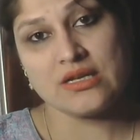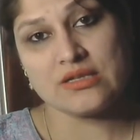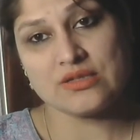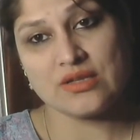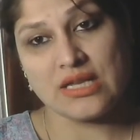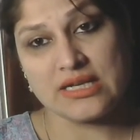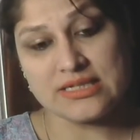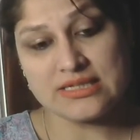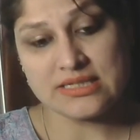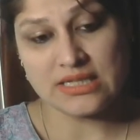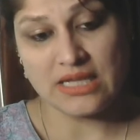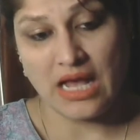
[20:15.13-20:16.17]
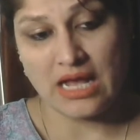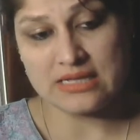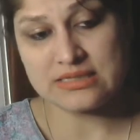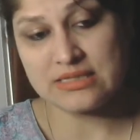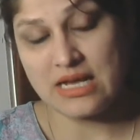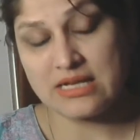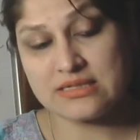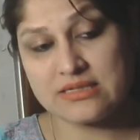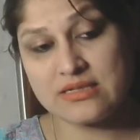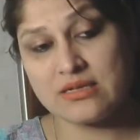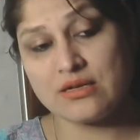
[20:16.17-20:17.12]
So that is the last
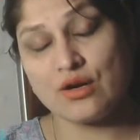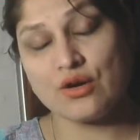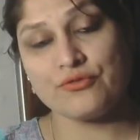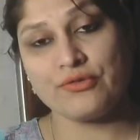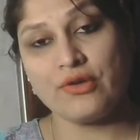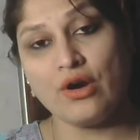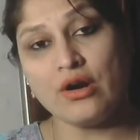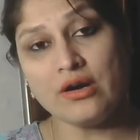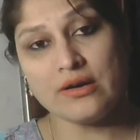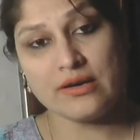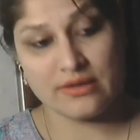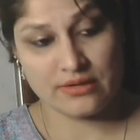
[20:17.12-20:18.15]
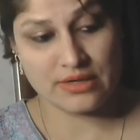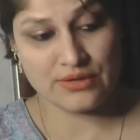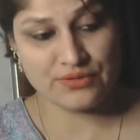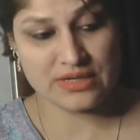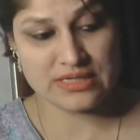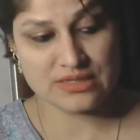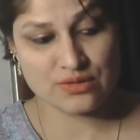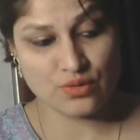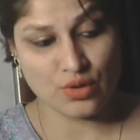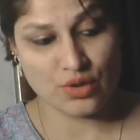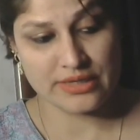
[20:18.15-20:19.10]
answer of your reference to
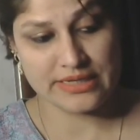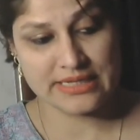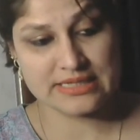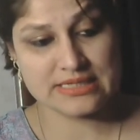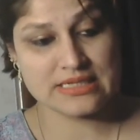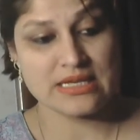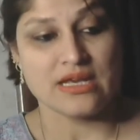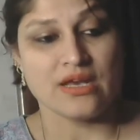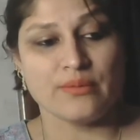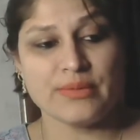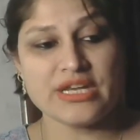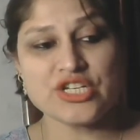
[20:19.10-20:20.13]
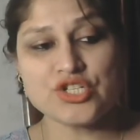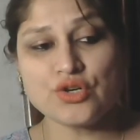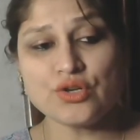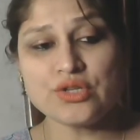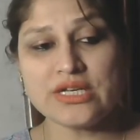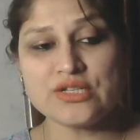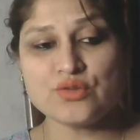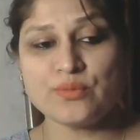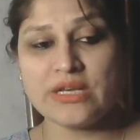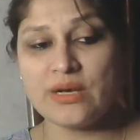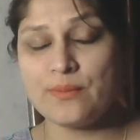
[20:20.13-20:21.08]
context. Make sure that you
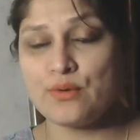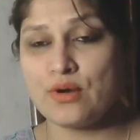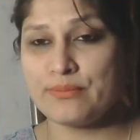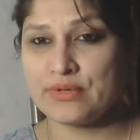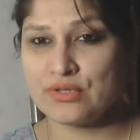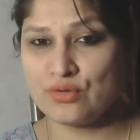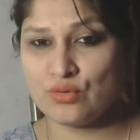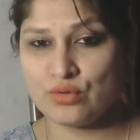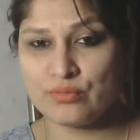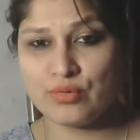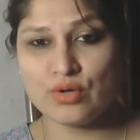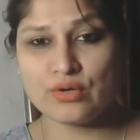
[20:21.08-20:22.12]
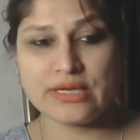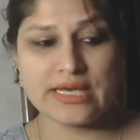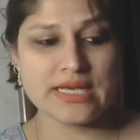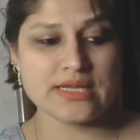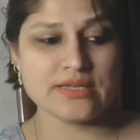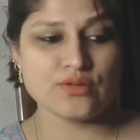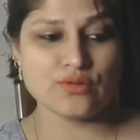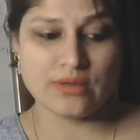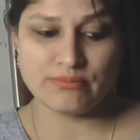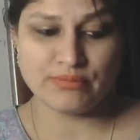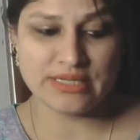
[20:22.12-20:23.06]
make a proper notebook and you
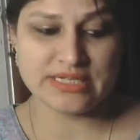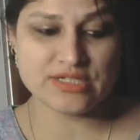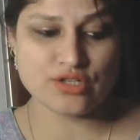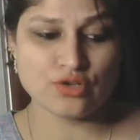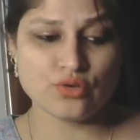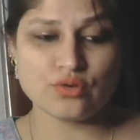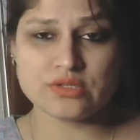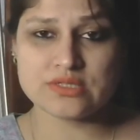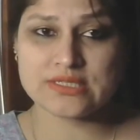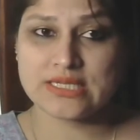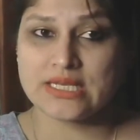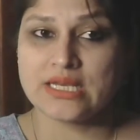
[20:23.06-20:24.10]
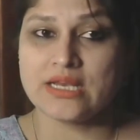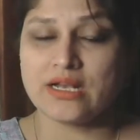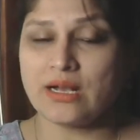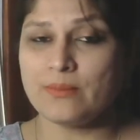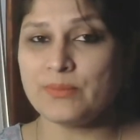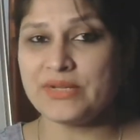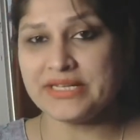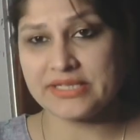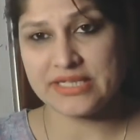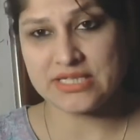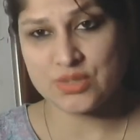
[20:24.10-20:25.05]
complete your notes. Complete
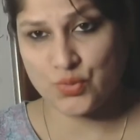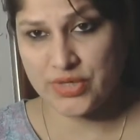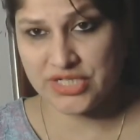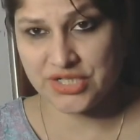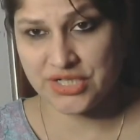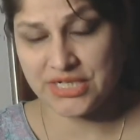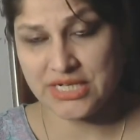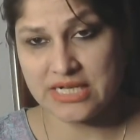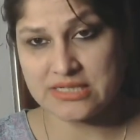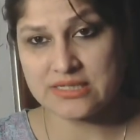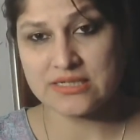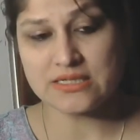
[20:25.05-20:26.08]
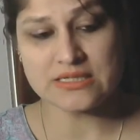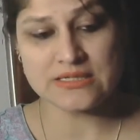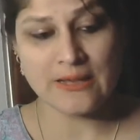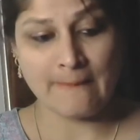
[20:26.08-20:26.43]
these question and answers.